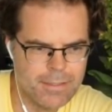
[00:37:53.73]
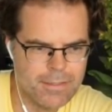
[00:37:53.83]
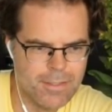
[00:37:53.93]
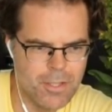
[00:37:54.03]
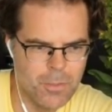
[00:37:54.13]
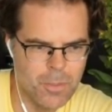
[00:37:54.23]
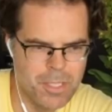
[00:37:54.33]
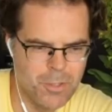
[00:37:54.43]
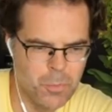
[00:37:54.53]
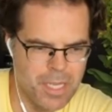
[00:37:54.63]
So what's
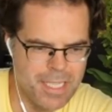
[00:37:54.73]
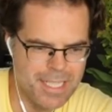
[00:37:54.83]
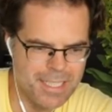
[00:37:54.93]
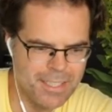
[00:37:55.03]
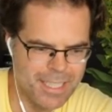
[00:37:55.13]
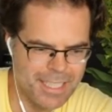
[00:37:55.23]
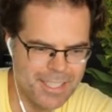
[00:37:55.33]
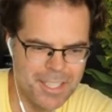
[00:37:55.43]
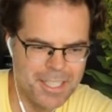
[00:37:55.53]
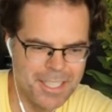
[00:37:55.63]
the weed scene like in
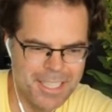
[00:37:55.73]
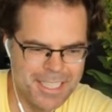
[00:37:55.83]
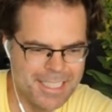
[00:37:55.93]
Hong Kong?